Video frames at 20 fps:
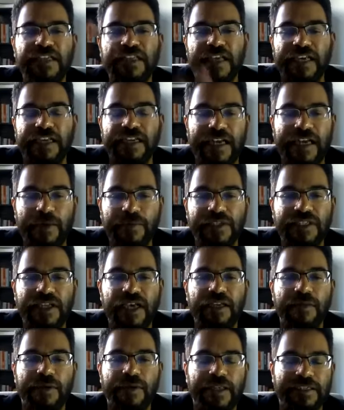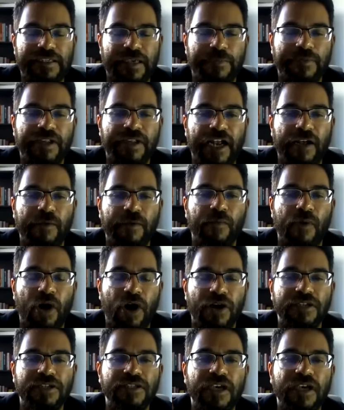in the income statement, they subtract
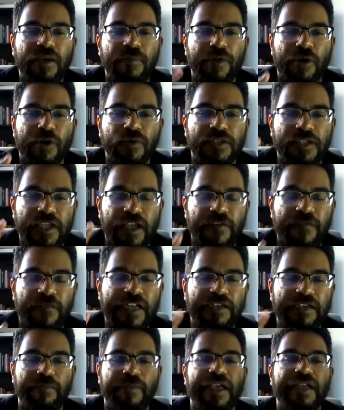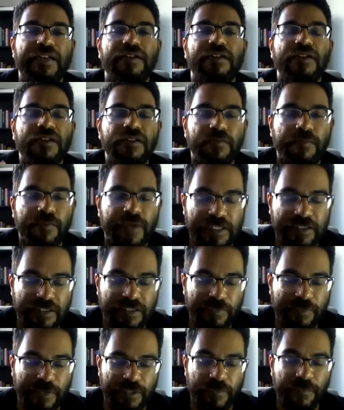marks because of their fundamental
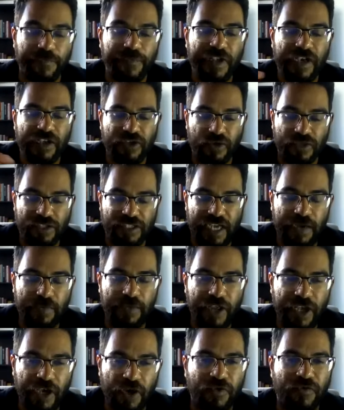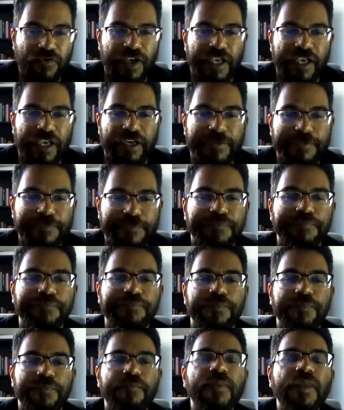principle. So same thing over here.
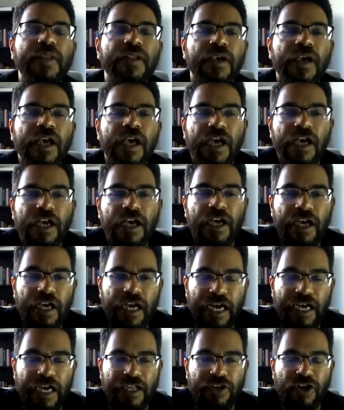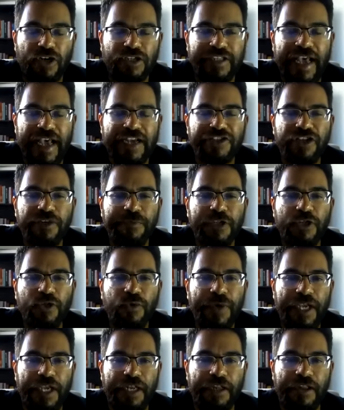A transaction
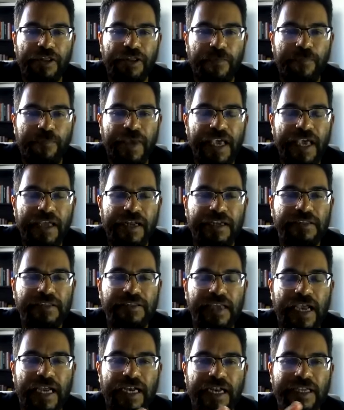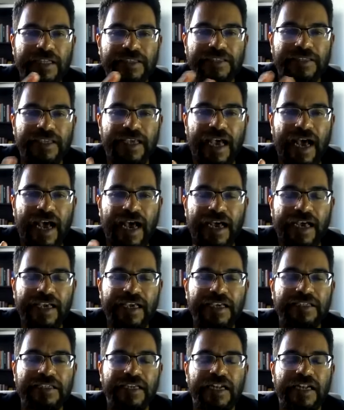between the parent and NCI
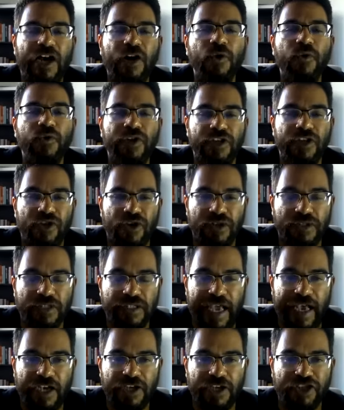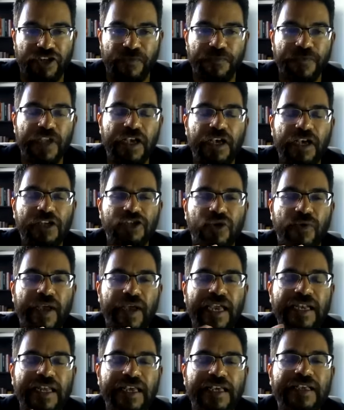is an owner transaction. So
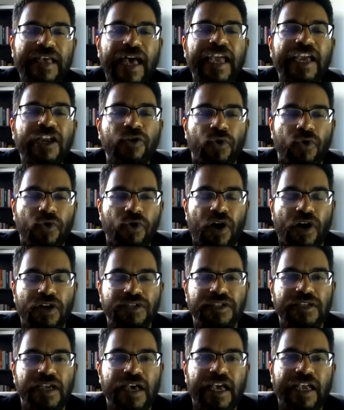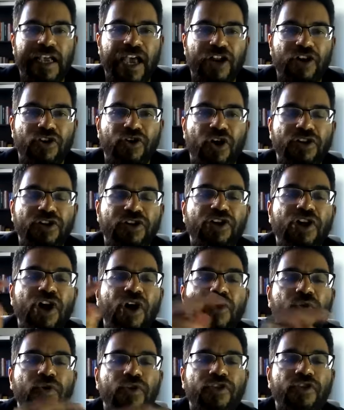any gain or loss cannot
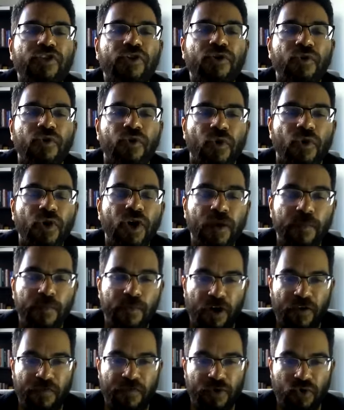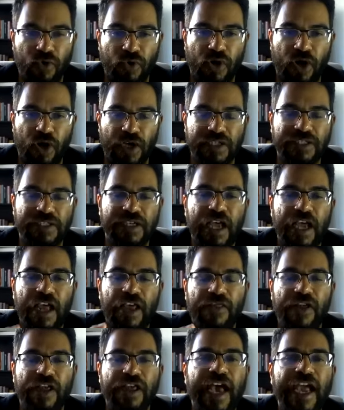go through profit or loss.
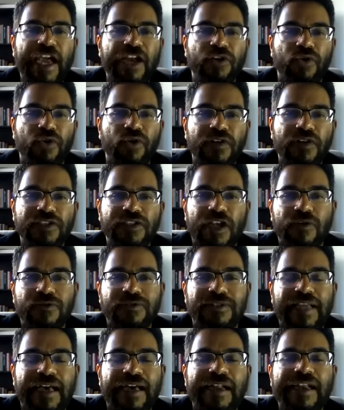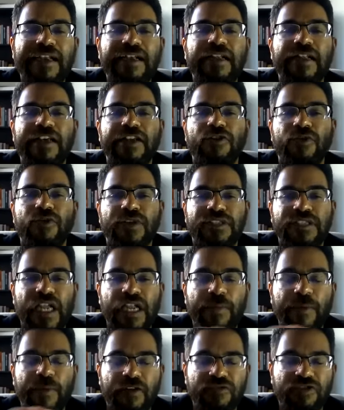The gain or loss goes directly to the
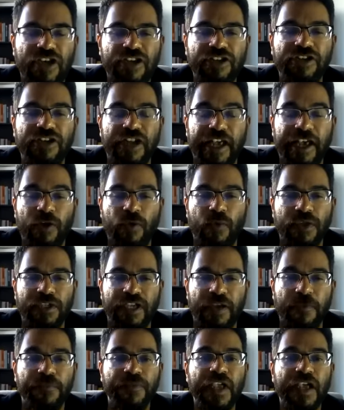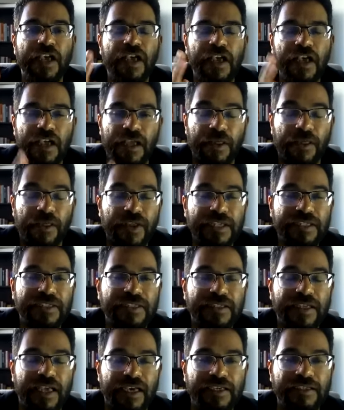statement of change in equity. In
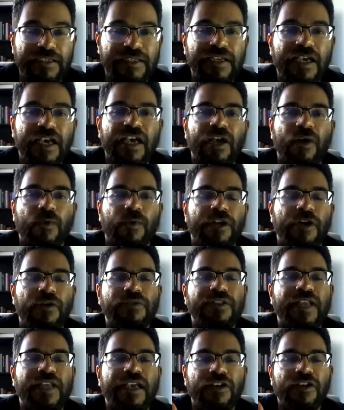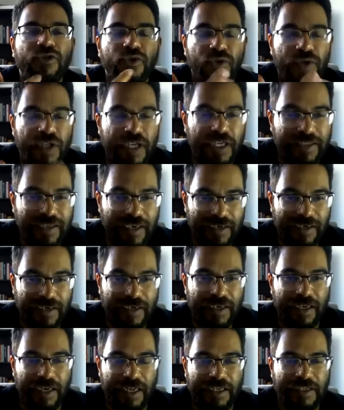this case, we don't take it to retained
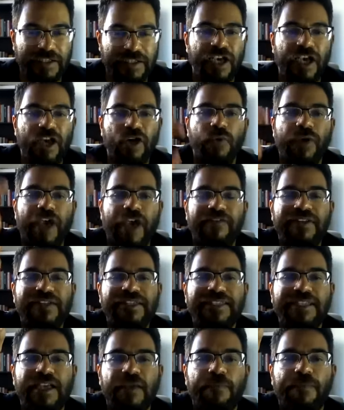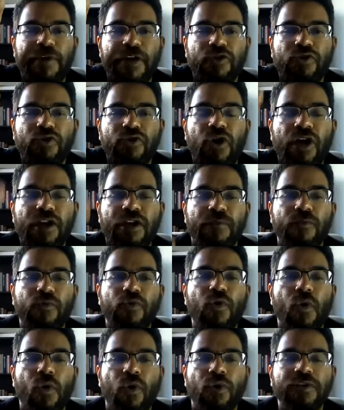earnings. We have a separate column
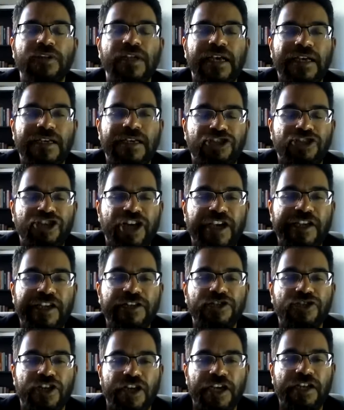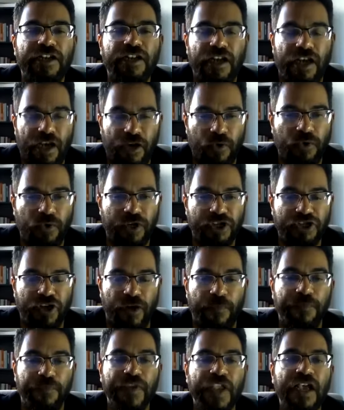called change in
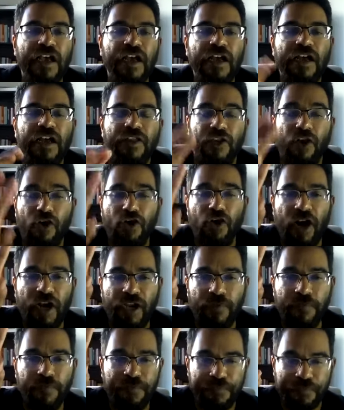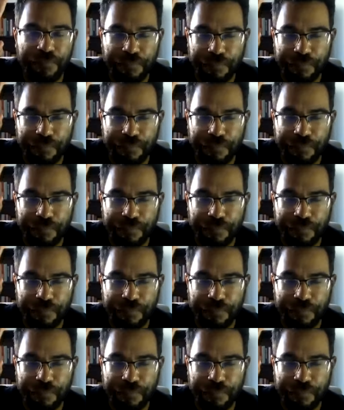ownership. The column